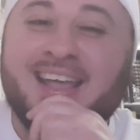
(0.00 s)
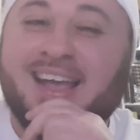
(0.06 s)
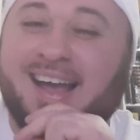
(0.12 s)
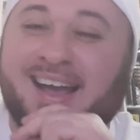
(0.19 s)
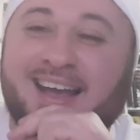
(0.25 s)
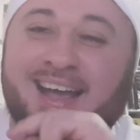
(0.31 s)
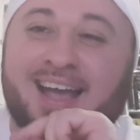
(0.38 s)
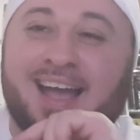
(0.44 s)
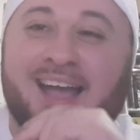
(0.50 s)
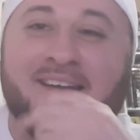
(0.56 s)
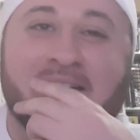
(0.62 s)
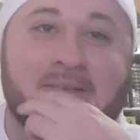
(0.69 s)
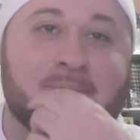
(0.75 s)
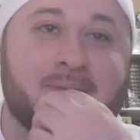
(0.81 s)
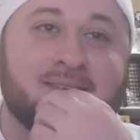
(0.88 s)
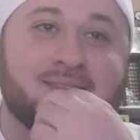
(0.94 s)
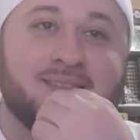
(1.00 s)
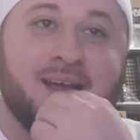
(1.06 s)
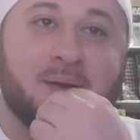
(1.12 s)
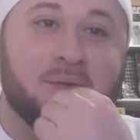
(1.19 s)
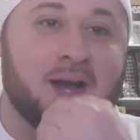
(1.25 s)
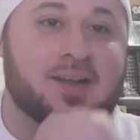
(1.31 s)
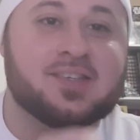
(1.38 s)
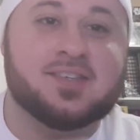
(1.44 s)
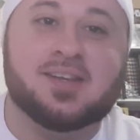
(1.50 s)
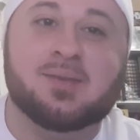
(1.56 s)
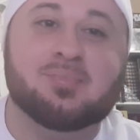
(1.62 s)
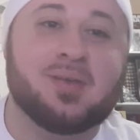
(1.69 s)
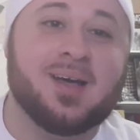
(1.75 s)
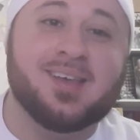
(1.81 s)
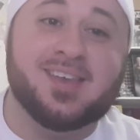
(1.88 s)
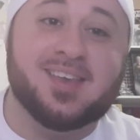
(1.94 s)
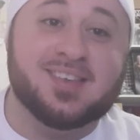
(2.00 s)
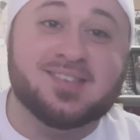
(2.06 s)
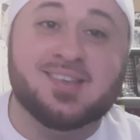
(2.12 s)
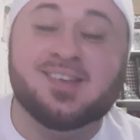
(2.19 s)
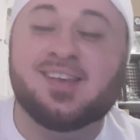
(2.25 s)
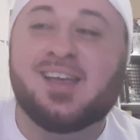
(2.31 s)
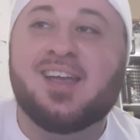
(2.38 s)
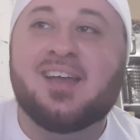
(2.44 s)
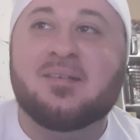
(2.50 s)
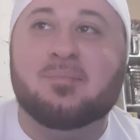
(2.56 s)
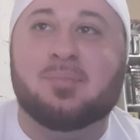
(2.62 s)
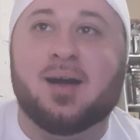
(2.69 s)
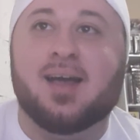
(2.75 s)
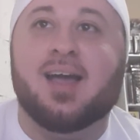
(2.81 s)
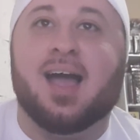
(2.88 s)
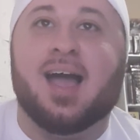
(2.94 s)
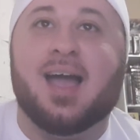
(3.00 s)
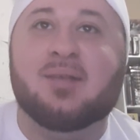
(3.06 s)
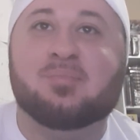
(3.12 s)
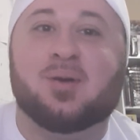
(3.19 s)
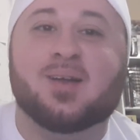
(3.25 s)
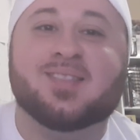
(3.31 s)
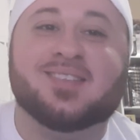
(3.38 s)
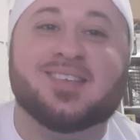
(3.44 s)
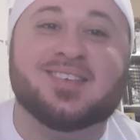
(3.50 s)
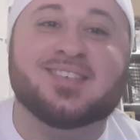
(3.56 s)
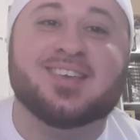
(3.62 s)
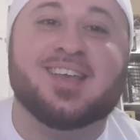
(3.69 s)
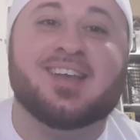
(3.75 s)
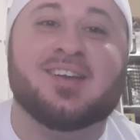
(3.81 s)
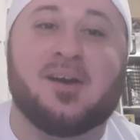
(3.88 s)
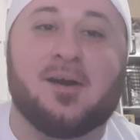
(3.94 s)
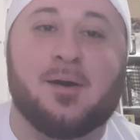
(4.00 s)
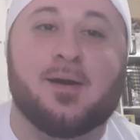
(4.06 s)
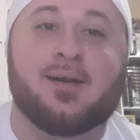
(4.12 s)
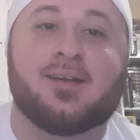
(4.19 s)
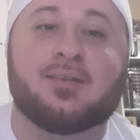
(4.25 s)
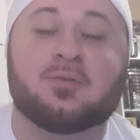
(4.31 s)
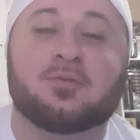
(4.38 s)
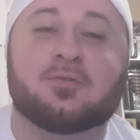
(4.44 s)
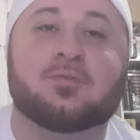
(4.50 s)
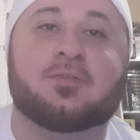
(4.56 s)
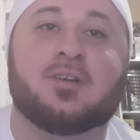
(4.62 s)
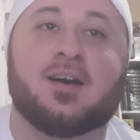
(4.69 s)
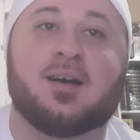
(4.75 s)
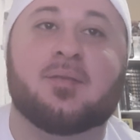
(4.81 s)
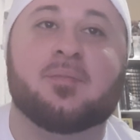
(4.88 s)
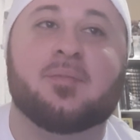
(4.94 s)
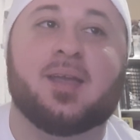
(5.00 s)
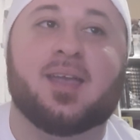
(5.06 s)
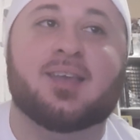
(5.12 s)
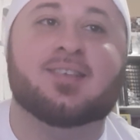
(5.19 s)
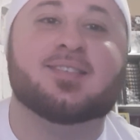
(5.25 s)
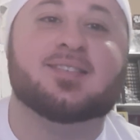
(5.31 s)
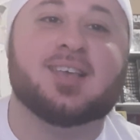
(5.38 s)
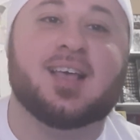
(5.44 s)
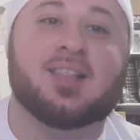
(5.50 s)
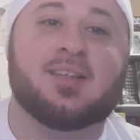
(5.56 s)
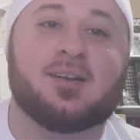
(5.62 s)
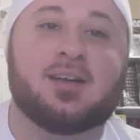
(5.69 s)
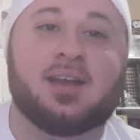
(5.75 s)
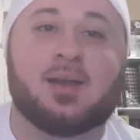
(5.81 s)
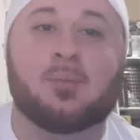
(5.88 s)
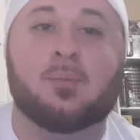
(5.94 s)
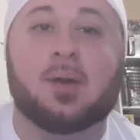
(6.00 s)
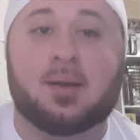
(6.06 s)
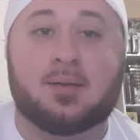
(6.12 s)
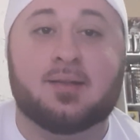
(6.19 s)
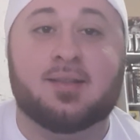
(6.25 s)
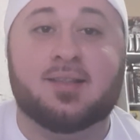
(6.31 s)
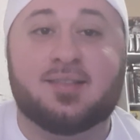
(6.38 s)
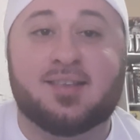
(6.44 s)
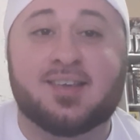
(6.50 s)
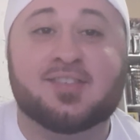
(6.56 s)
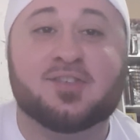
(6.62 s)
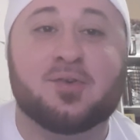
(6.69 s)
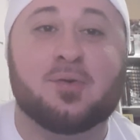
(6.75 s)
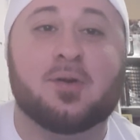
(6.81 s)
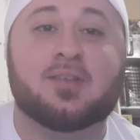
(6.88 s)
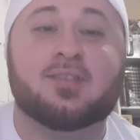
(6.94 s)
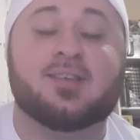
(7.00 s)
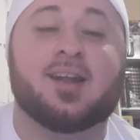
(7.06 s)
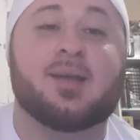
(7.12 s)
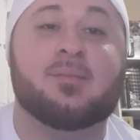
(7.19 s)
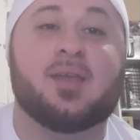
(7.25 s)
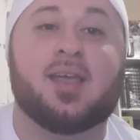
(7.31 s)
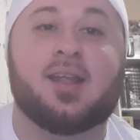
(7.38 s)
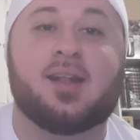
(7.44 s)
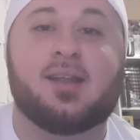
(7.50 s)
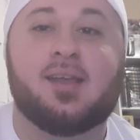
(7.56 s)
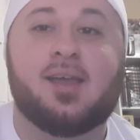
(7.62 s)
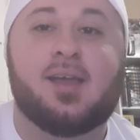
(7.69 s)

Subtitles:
I hope he's not watching. He probably isn't. But I bought this card from a seller in one of the Discords that I'm in.